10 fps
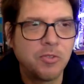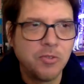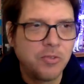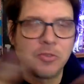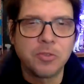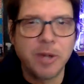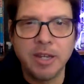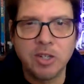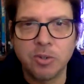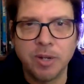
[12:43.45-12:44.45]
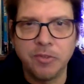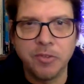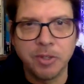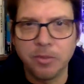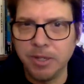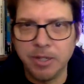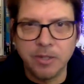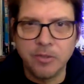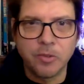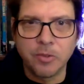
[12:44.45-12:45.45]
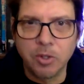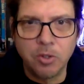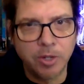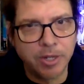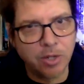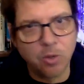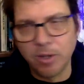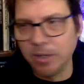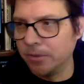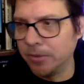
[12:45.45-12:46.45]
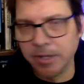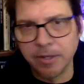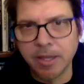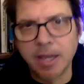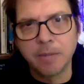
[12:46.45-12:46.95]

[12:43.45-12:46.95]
stray trace ingredients or the cooking oil or any of that.